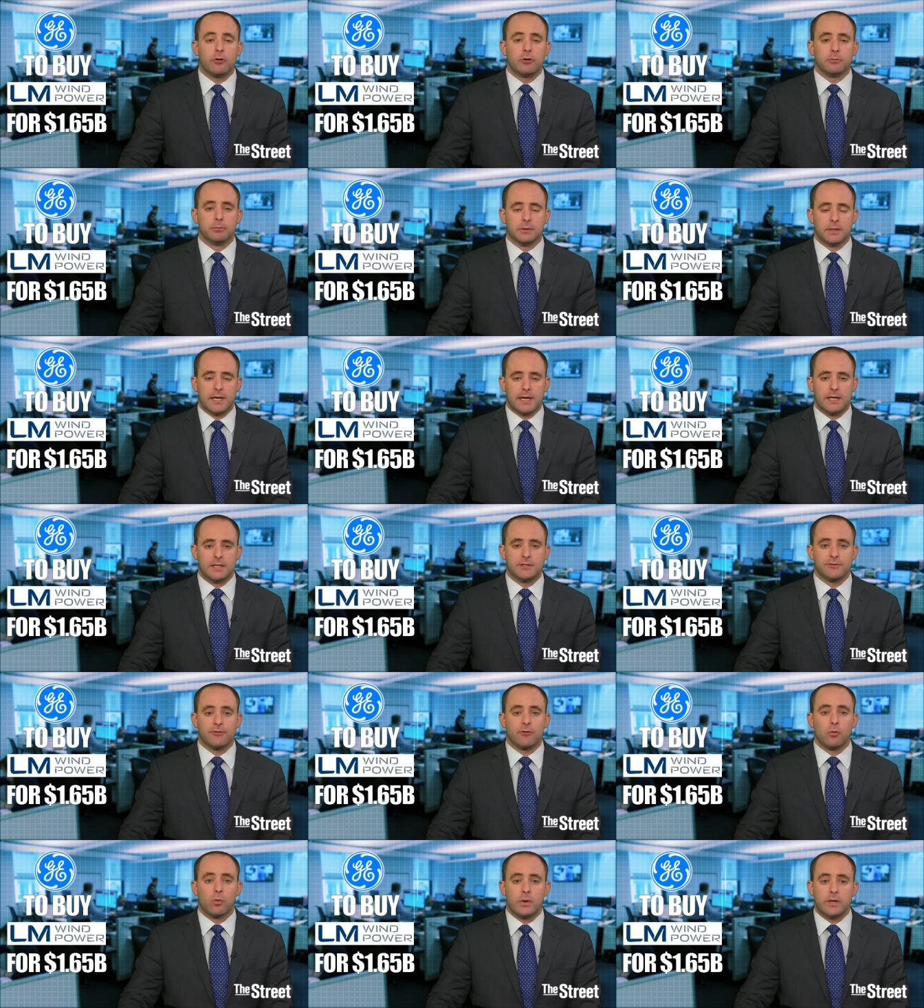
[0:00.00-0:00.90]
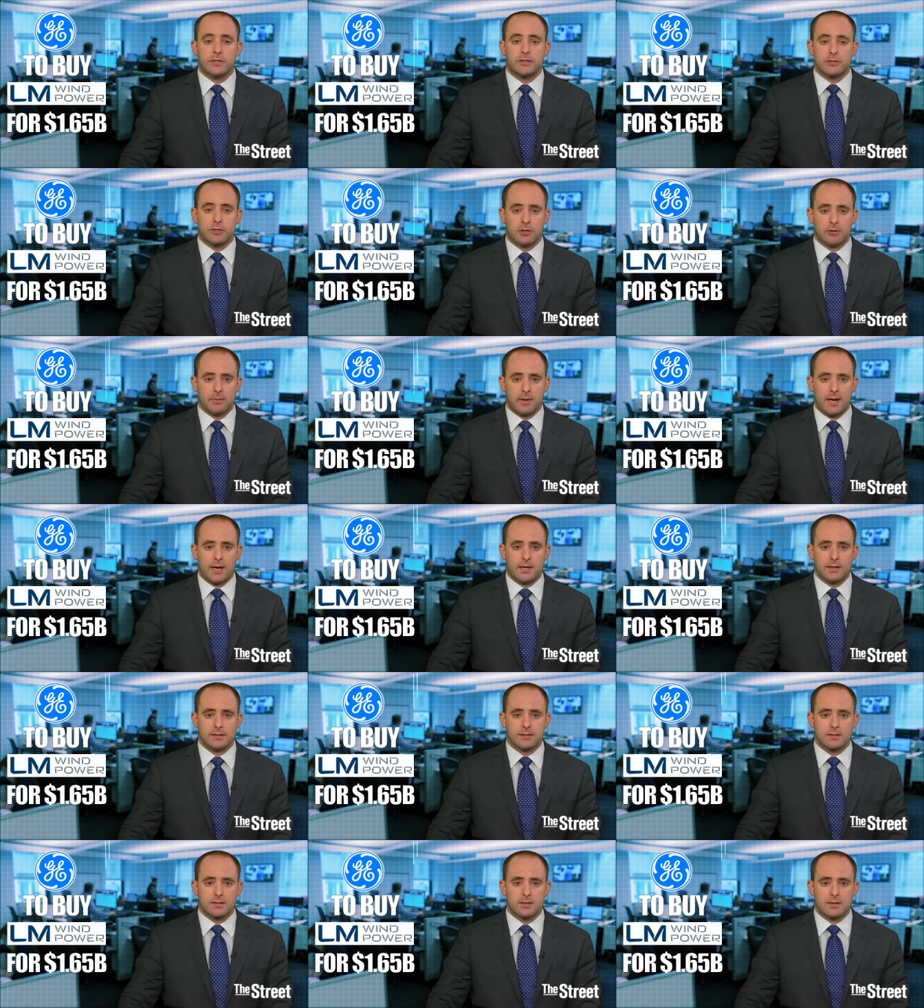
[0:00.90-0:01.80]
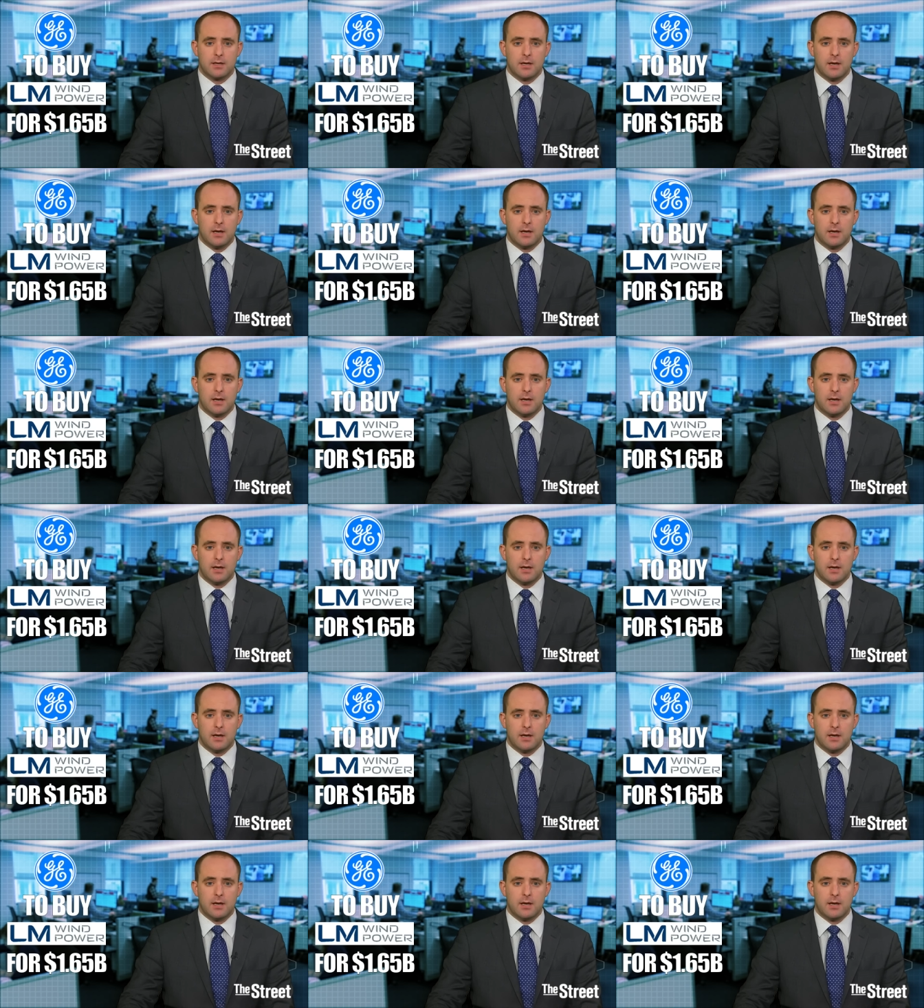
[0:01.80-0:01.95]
blades for wind turbines.